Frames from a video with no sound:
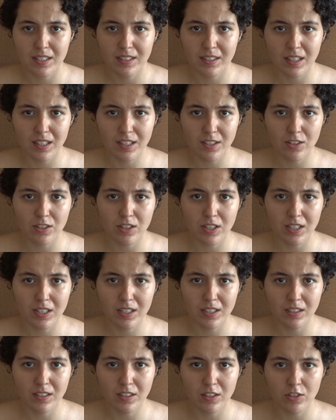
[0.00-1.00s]
that you
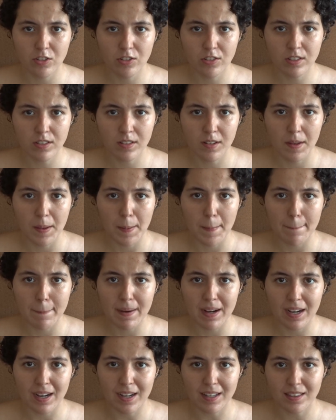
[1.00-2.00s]
can use
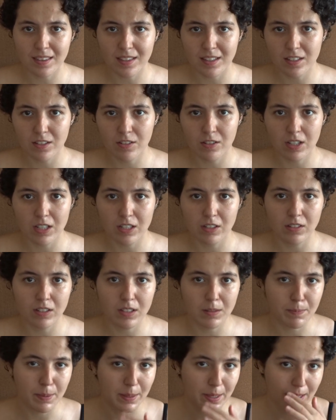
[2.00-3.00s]
but I think you can
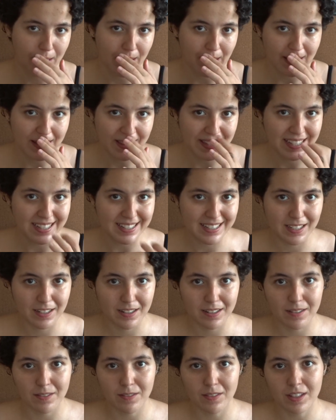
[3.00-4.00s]
only pay in that
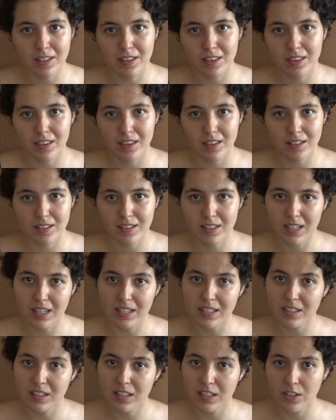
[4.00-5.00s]
with
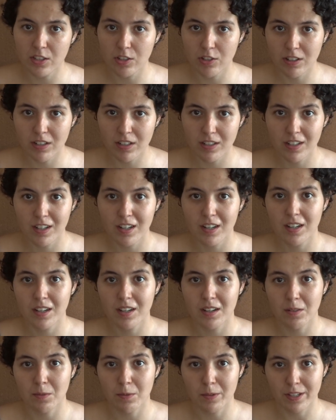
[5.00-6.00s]
scanning the QR,
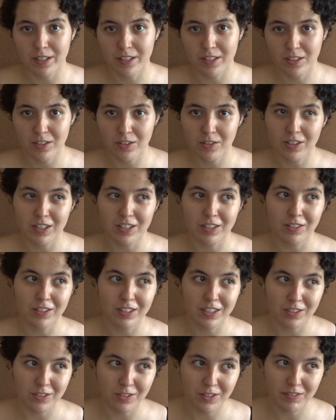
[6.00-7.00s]
which you can
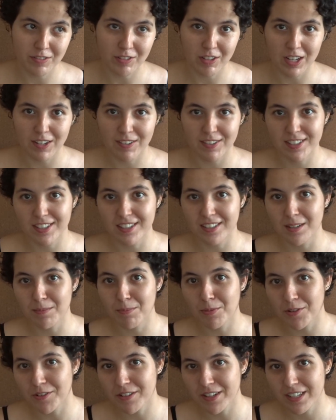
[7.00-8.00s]
only do if you have a
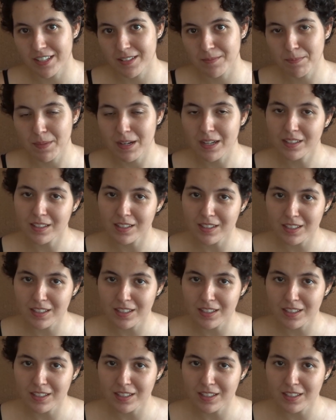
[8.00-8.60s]
Singaporean bank